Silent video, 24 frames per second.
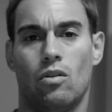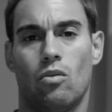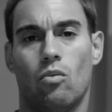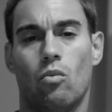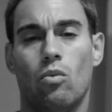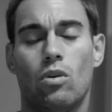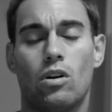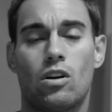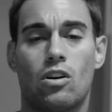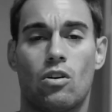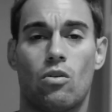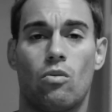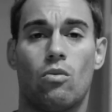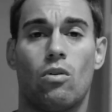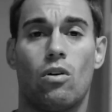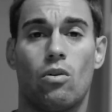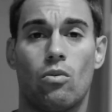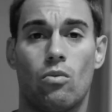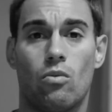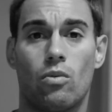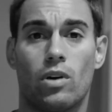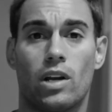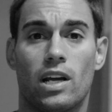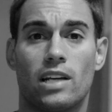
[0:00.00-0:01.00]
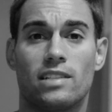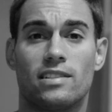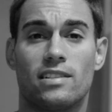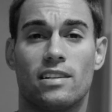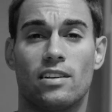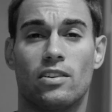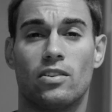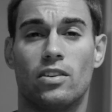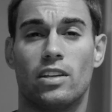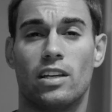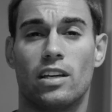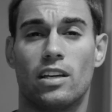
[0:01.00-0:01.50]
What quote would I
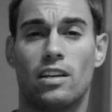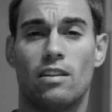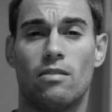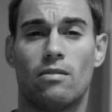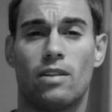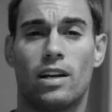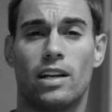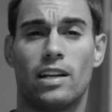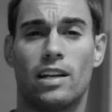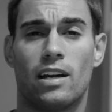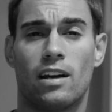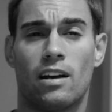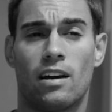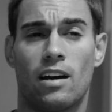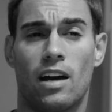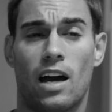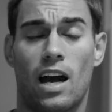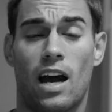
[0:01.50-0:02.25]
tell Nikki right now?